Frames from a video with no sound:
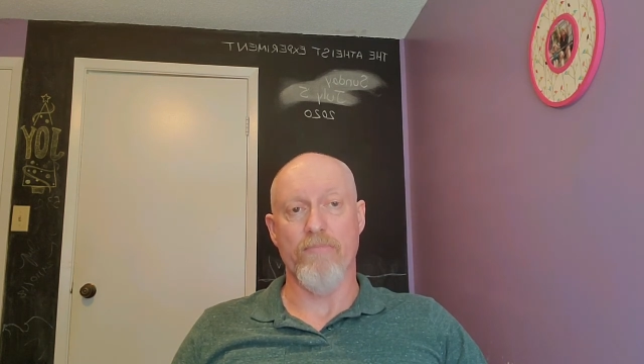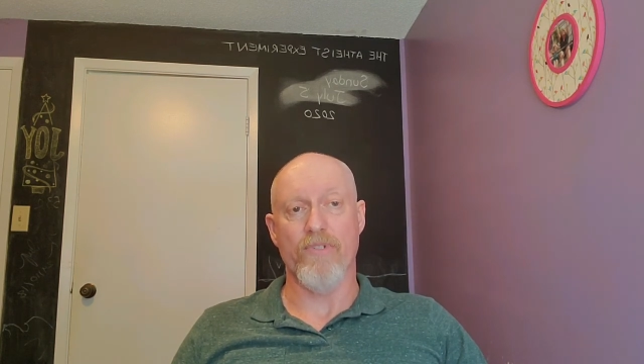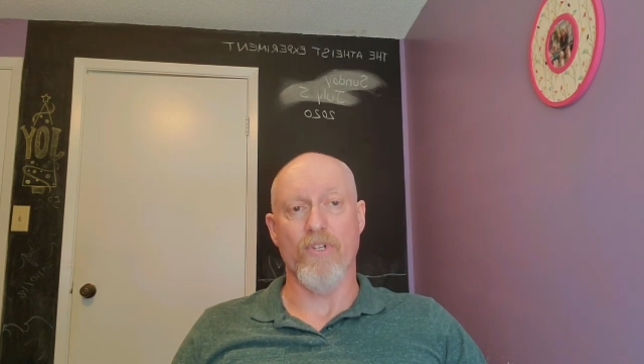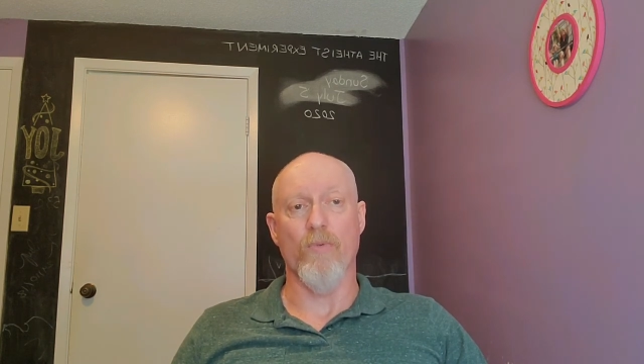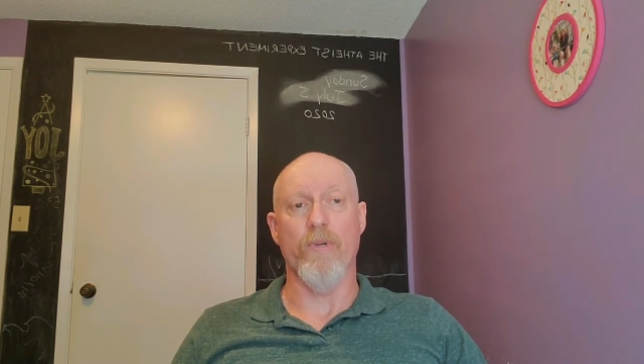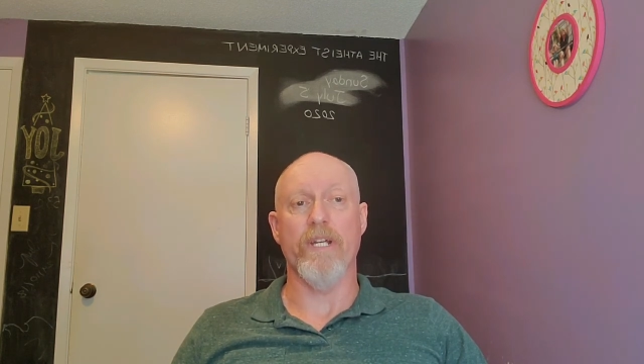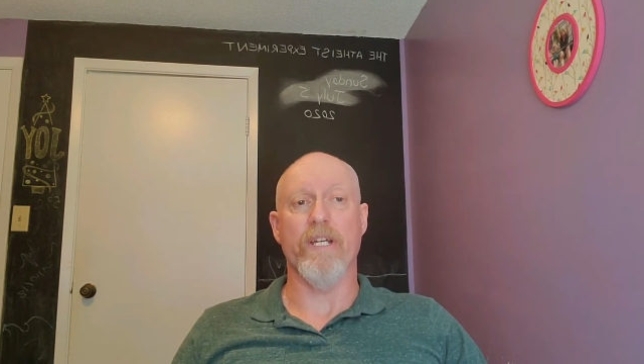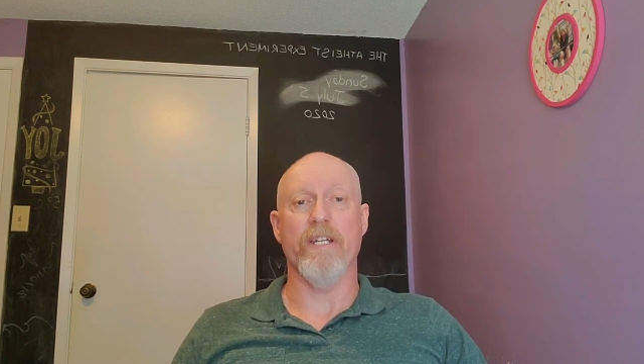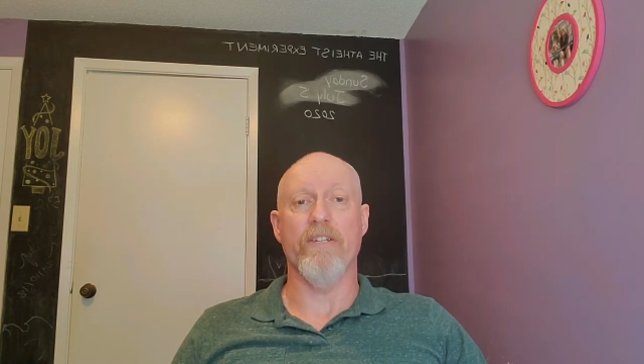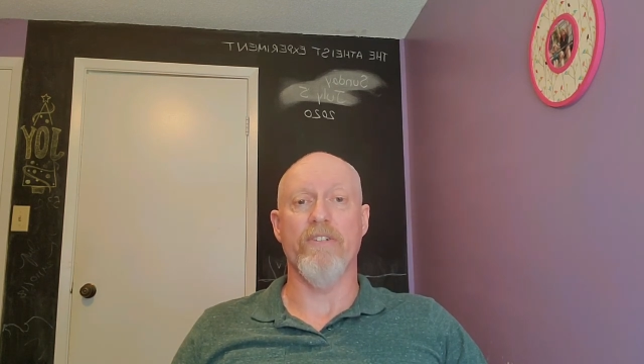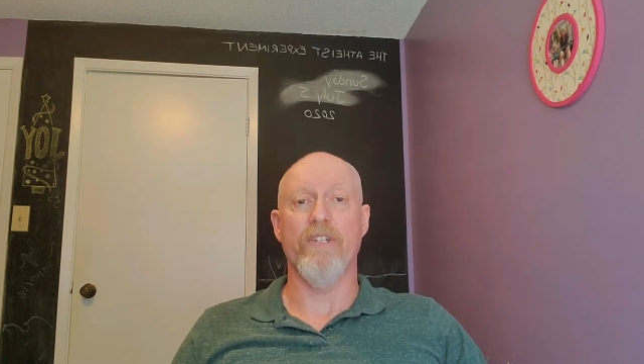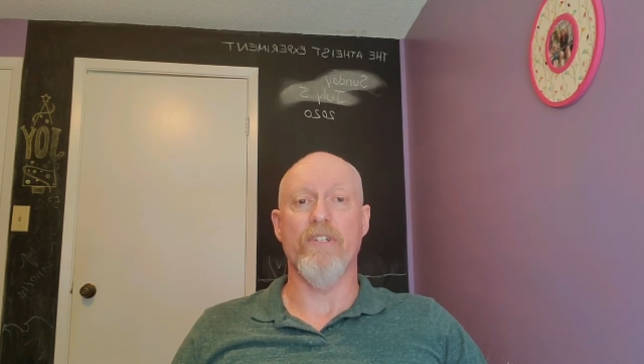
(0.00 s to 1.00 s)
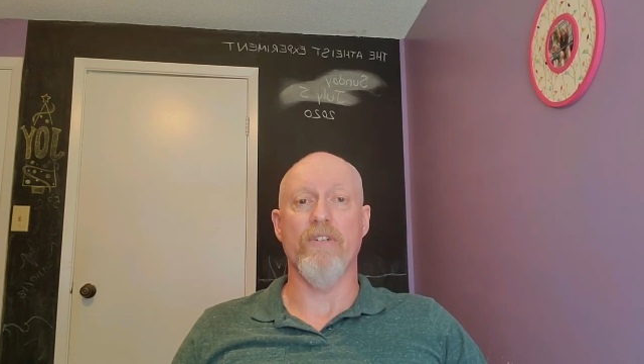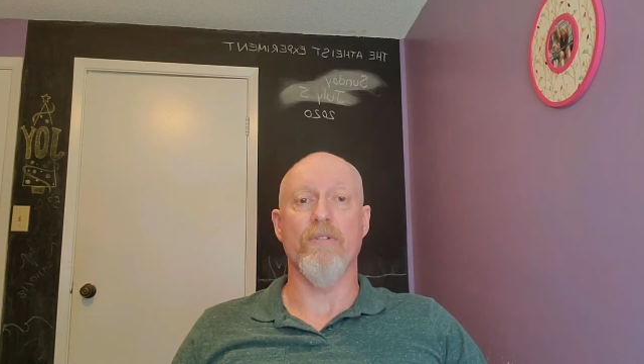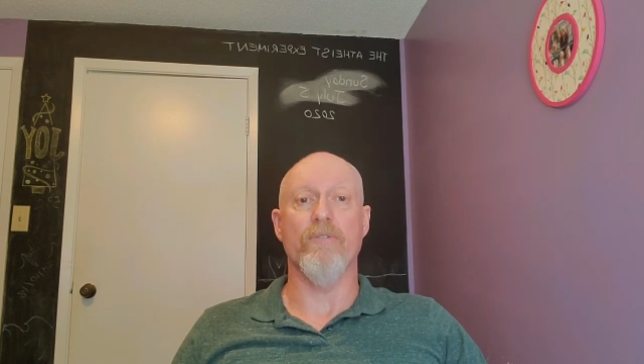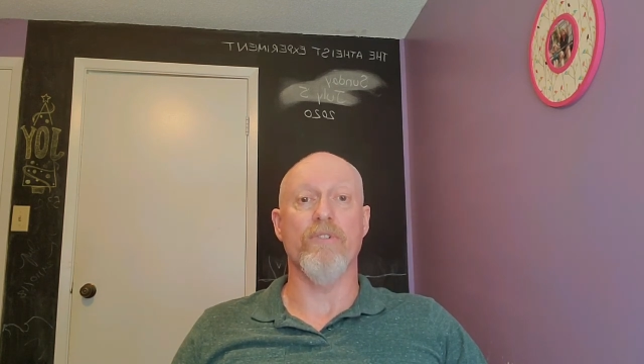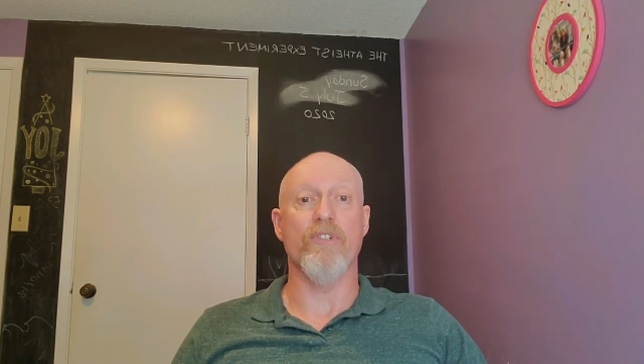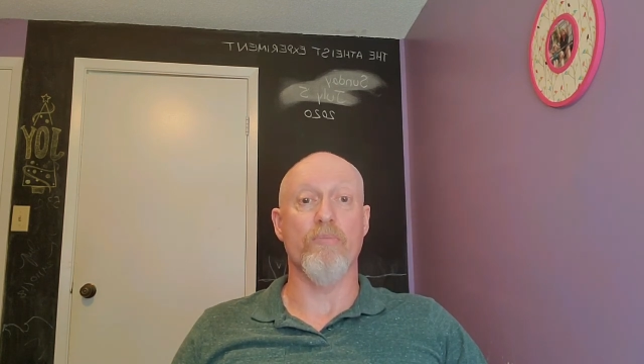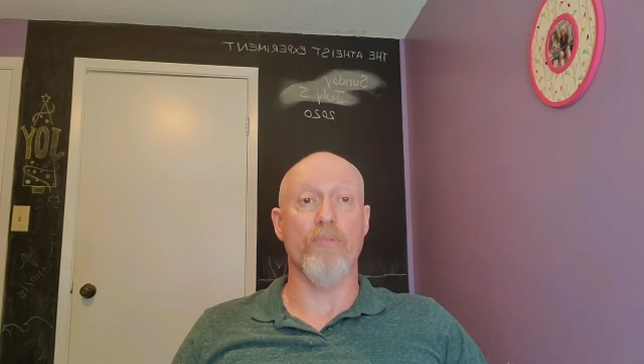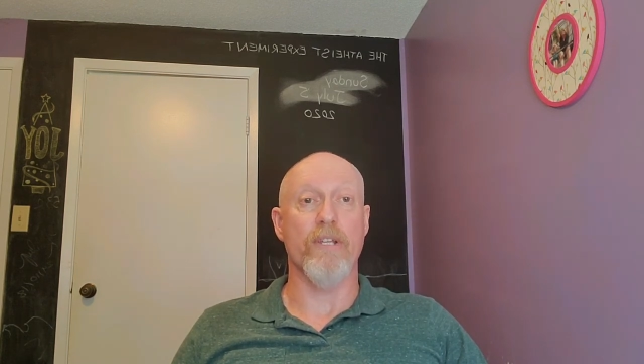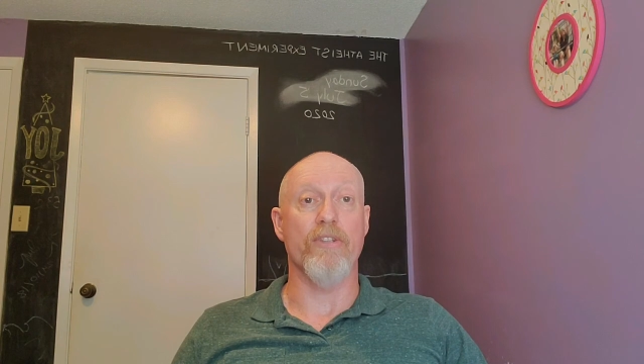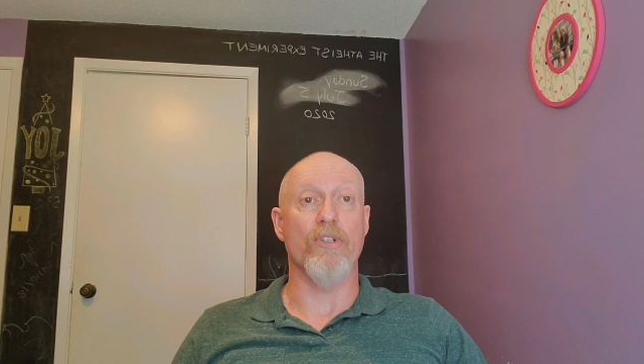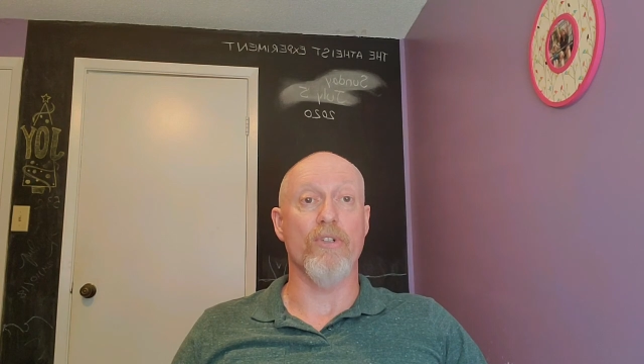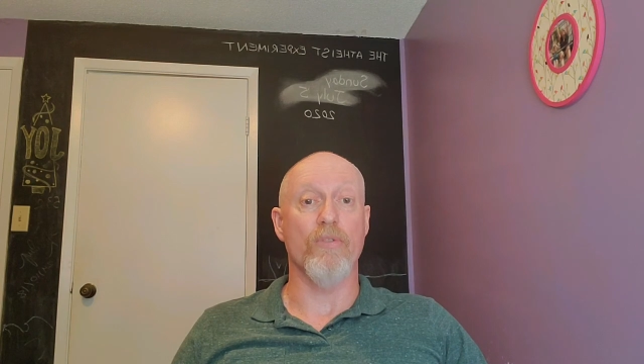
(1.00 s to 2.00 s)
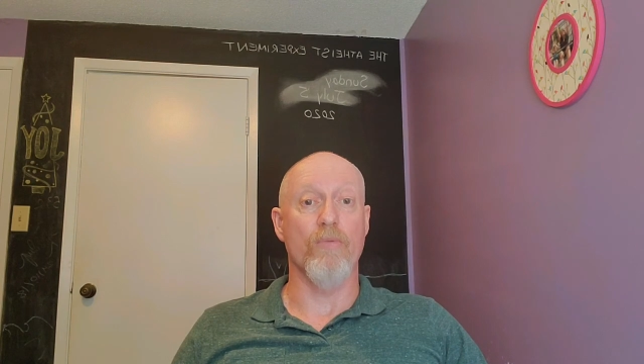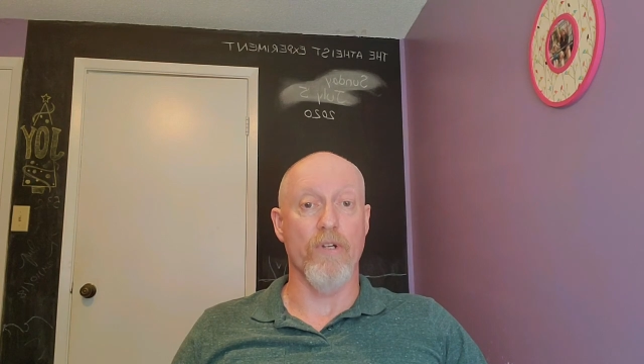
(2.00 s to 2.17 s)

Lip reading: so we can continue to spread the good